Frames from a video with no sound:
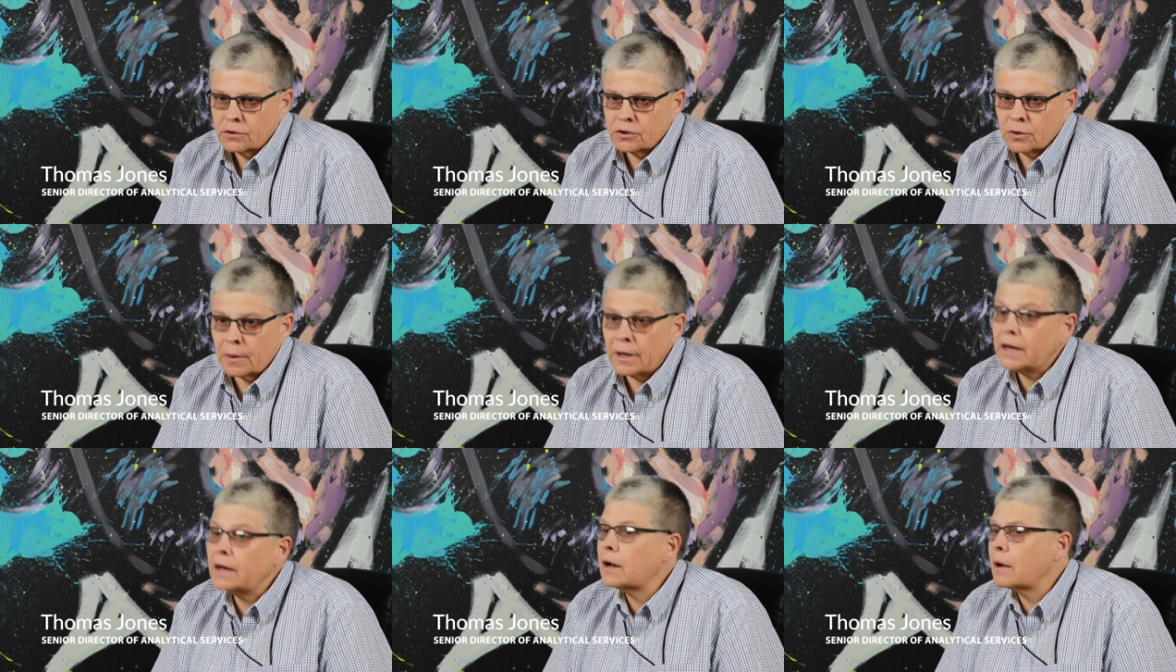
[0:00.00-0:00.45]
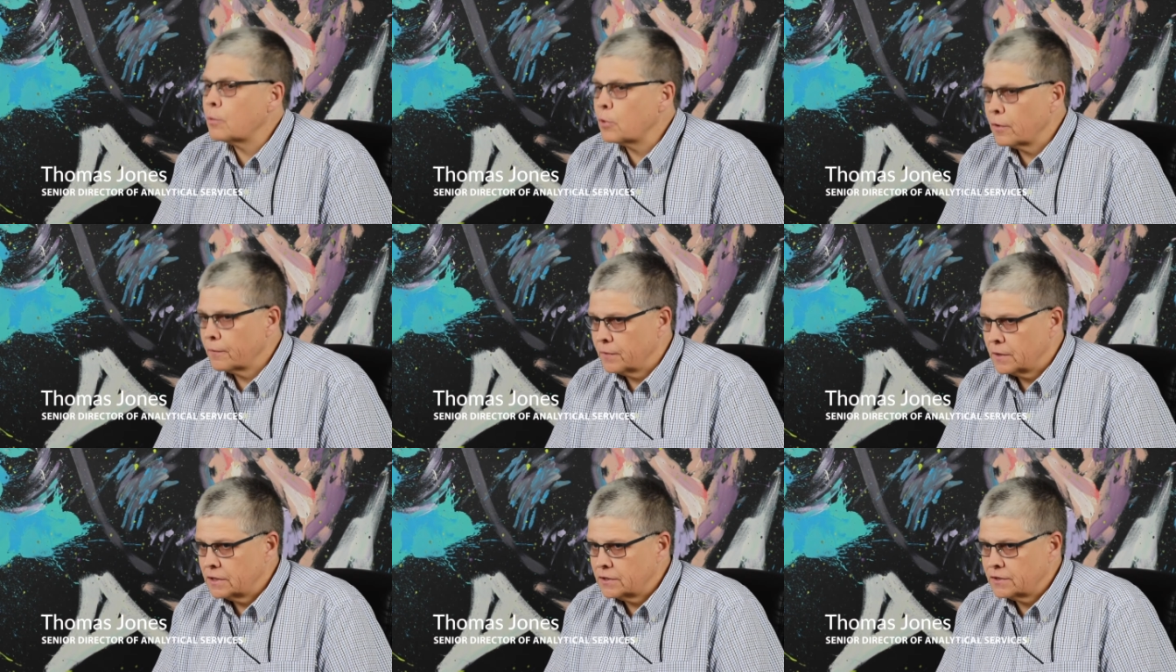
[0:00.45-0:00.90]
So any
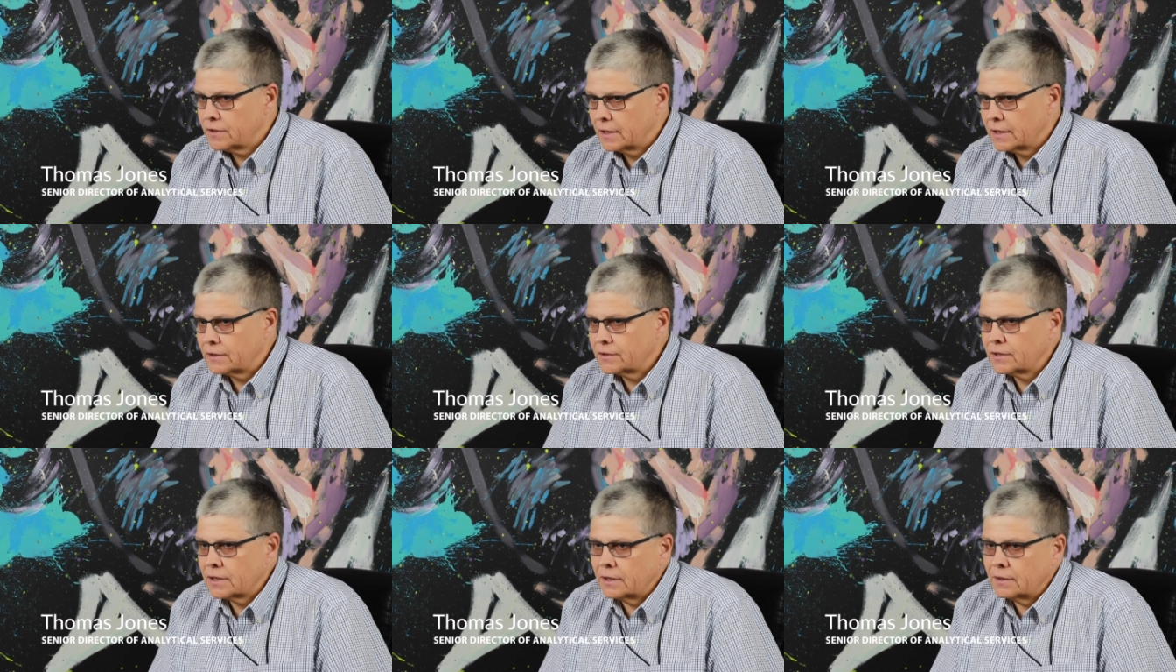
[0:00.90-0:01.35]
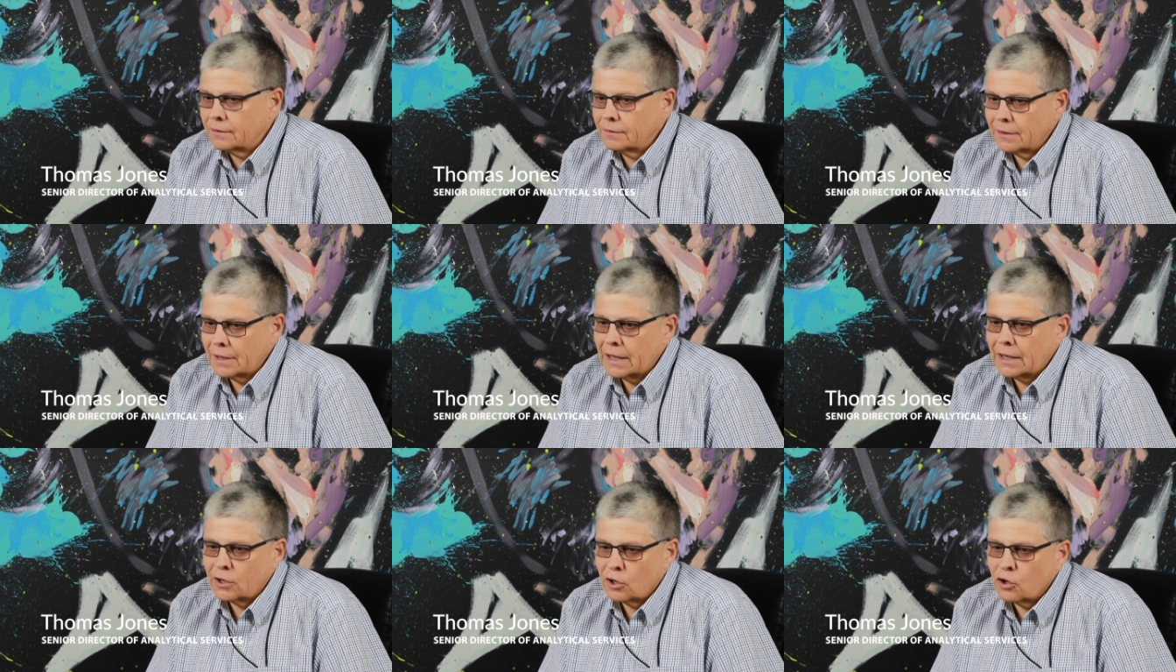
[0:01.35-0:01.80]
number of these things can,
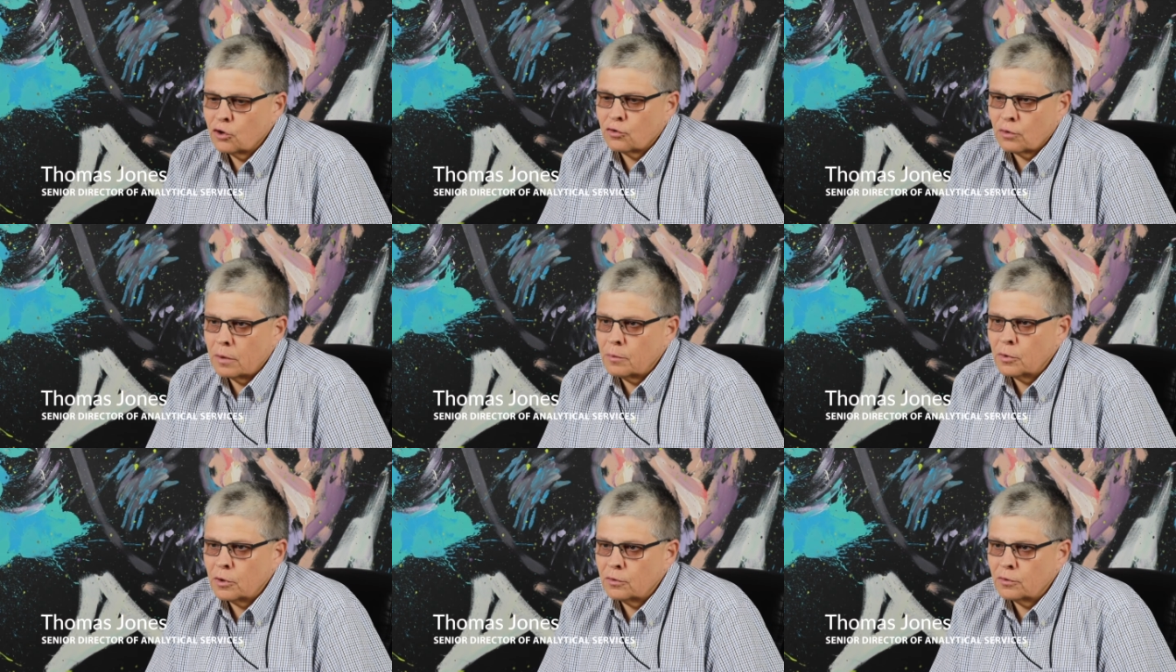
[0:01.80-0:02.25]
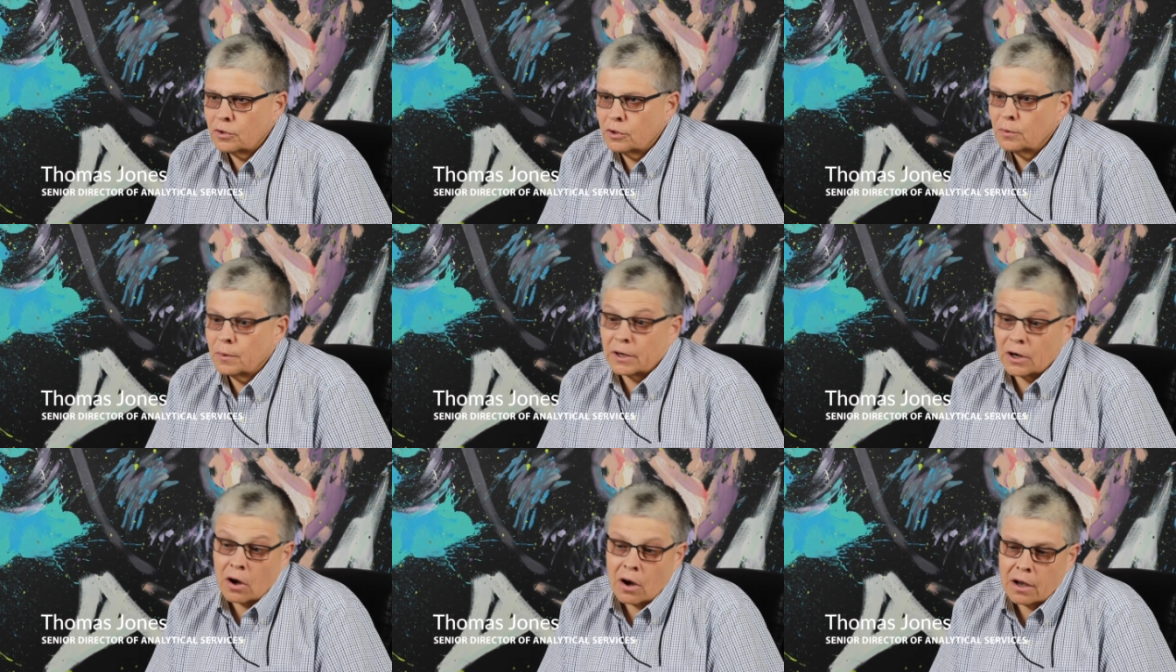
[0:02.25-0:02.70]
can contribute
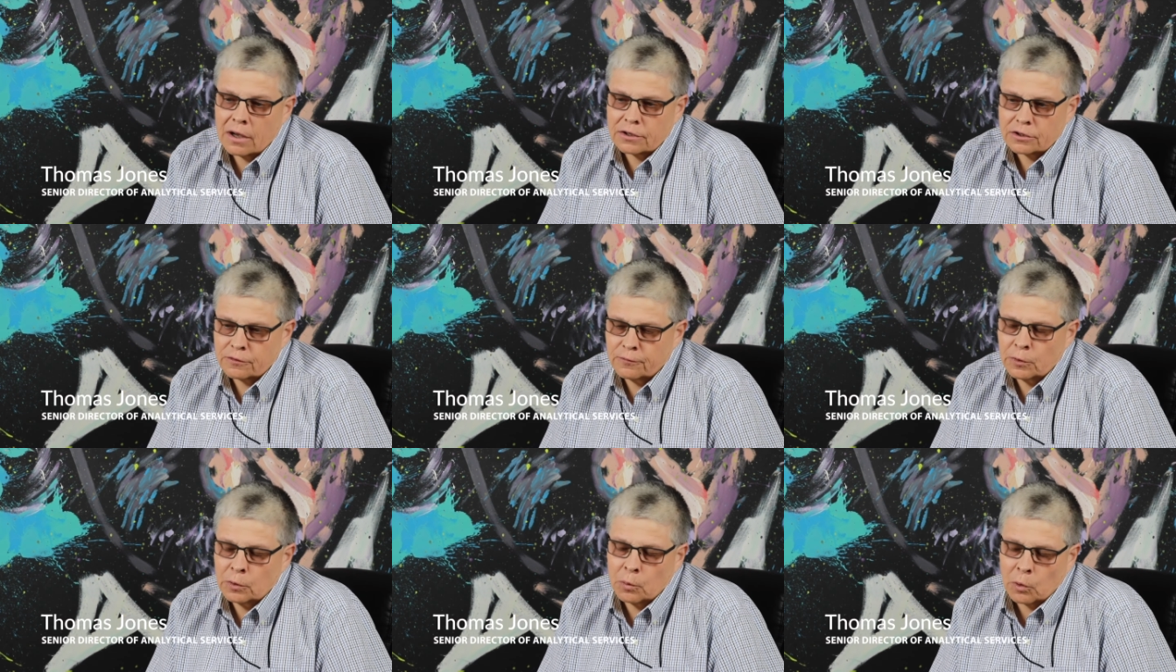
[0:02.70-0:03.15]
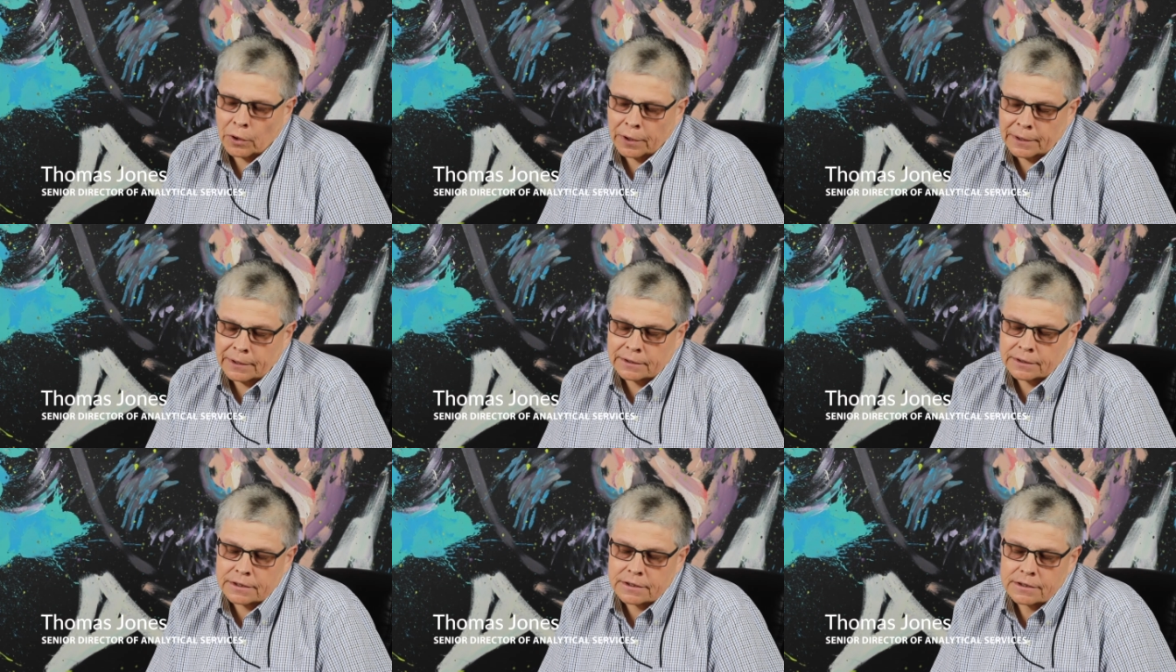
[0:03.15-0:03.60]
to and cause
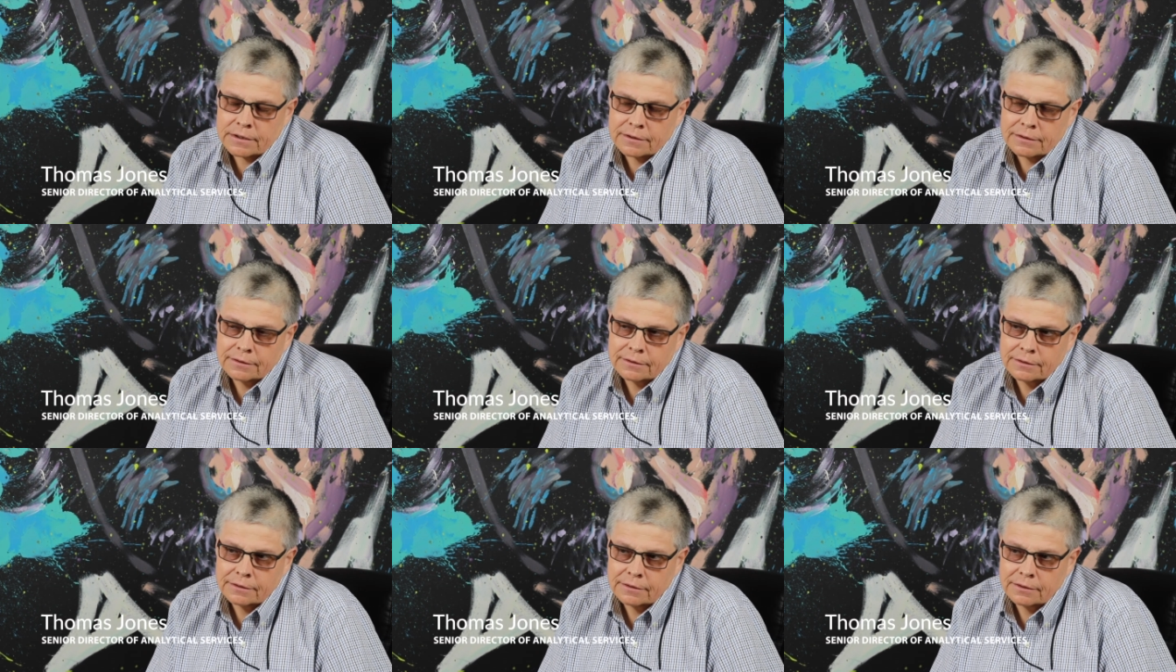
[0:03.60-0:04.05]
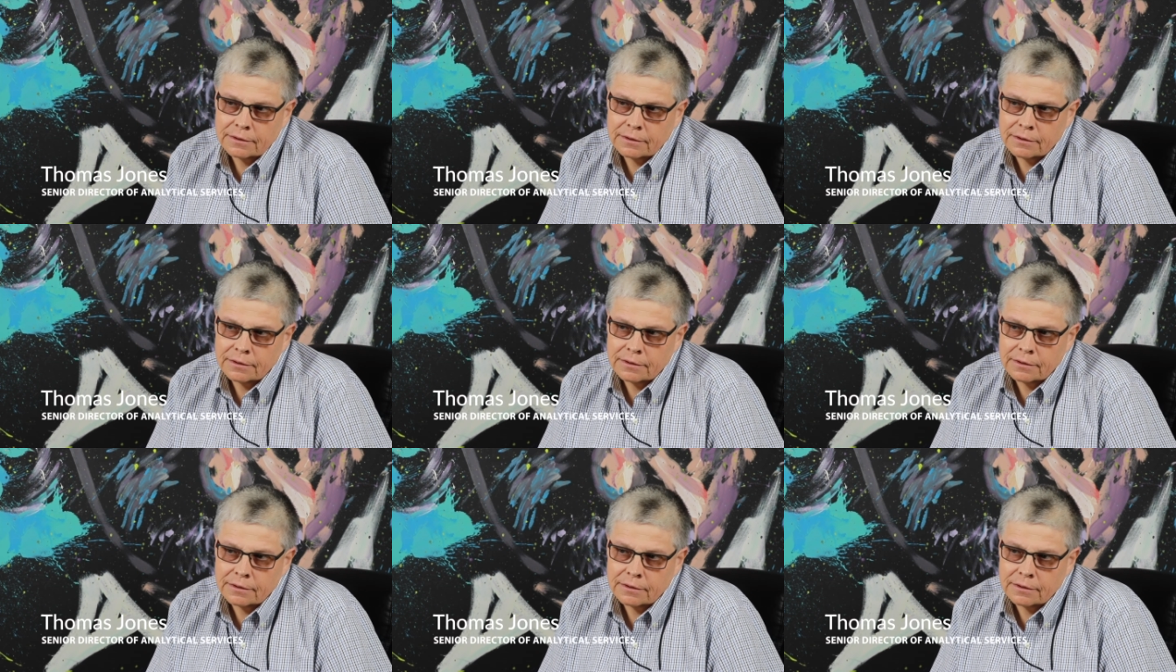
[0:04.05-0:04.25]
foodborne illness.